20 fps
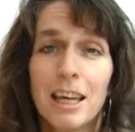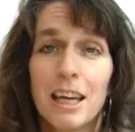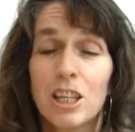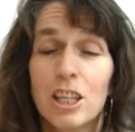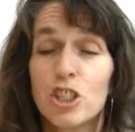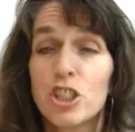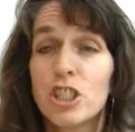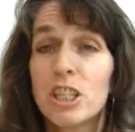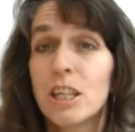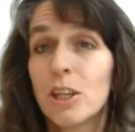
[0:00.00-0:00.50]

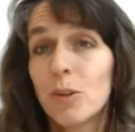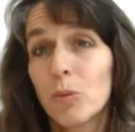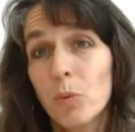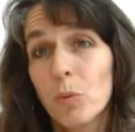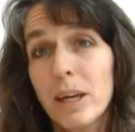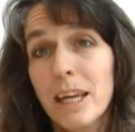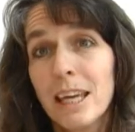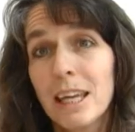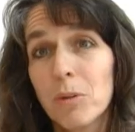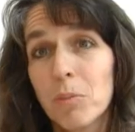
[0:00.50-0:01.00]
and she could
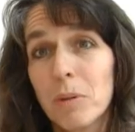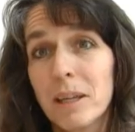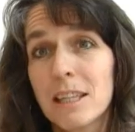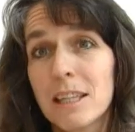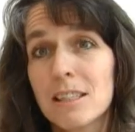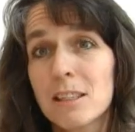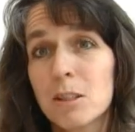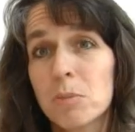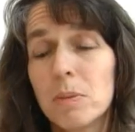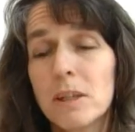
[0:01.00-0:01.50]
win
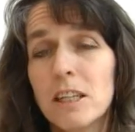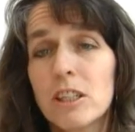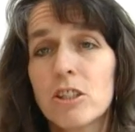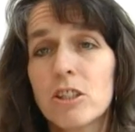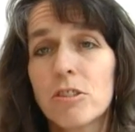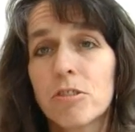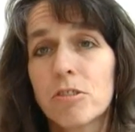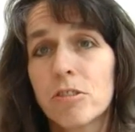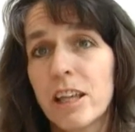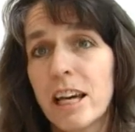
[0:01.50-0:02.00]
because the
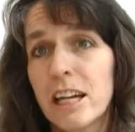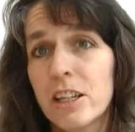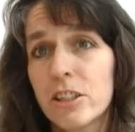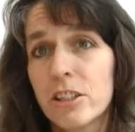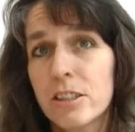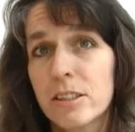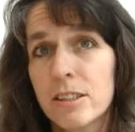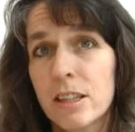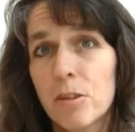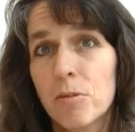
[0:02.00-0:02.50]
picture
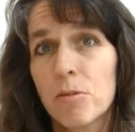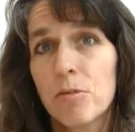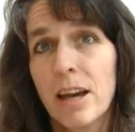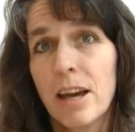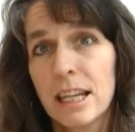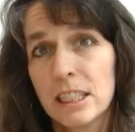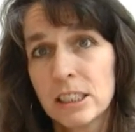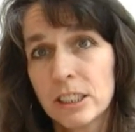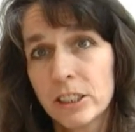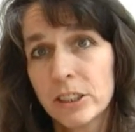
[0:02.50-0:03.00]
flashes up
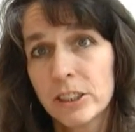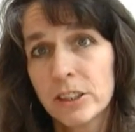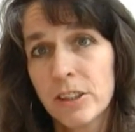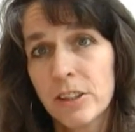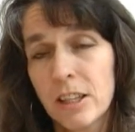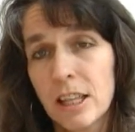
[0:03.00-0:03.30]
faster